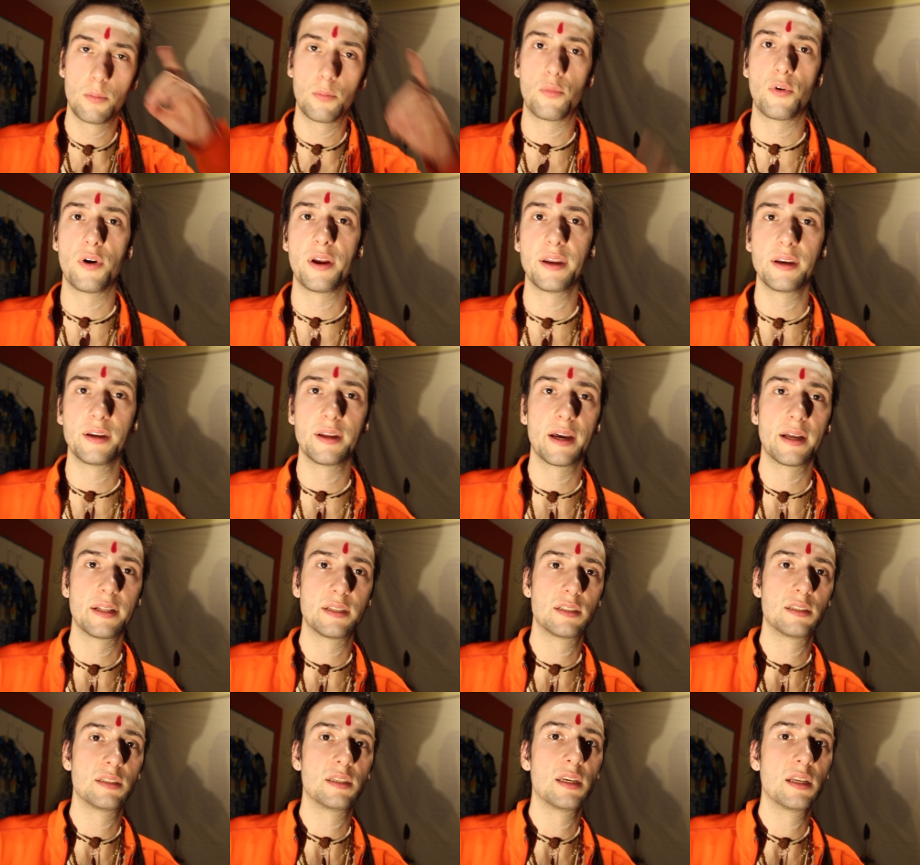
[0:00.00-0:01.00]
brain
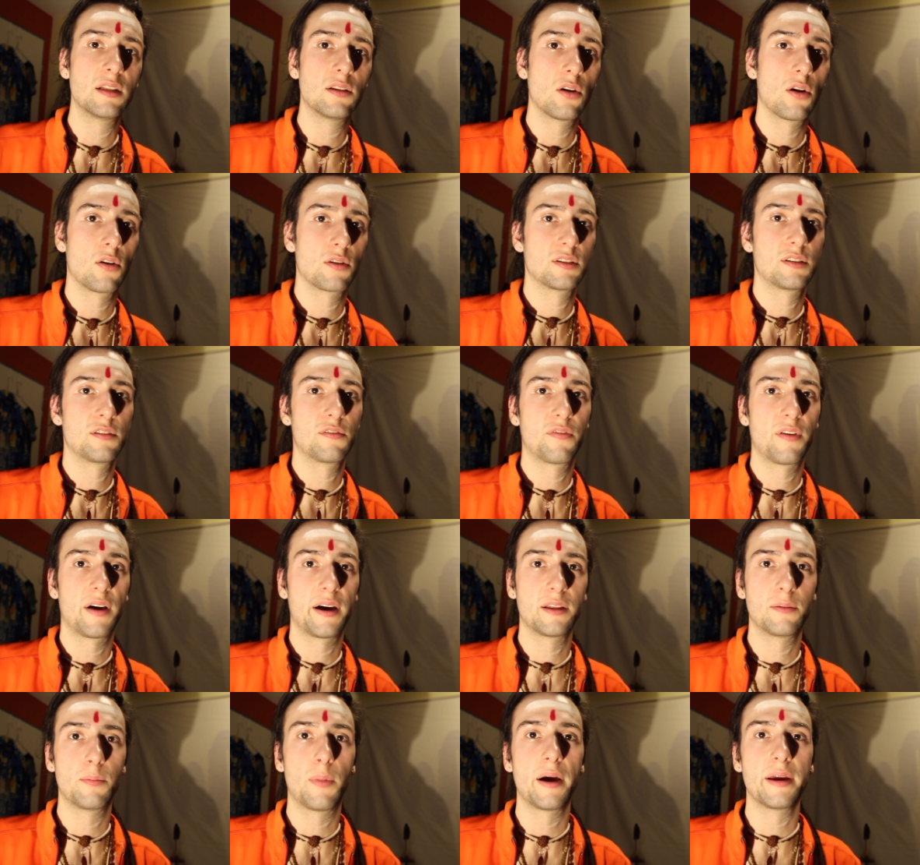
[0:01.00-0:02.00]
gets
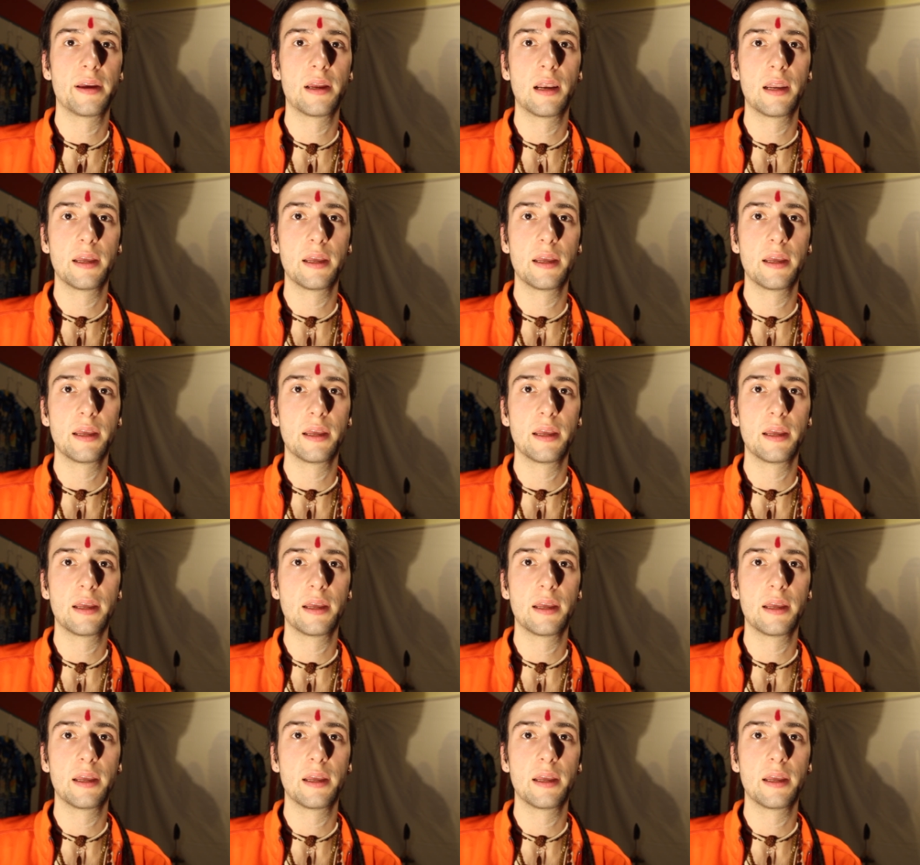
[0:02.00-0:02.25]
detoxified by a